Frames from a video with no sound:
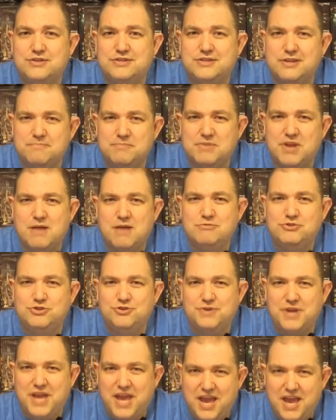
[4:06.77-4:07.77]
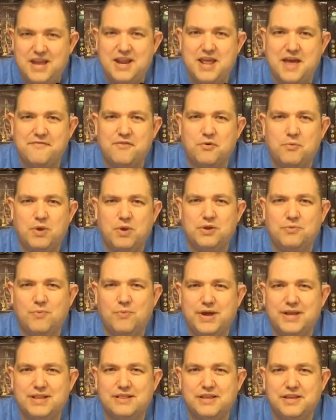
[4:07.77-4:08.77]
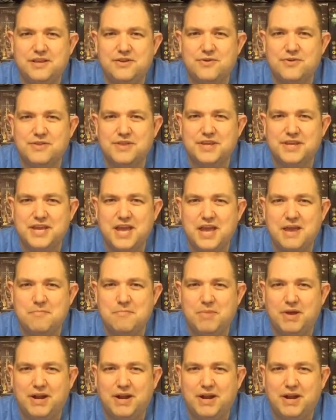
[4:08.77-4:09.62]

sometimes you can have a runaway leader in the game,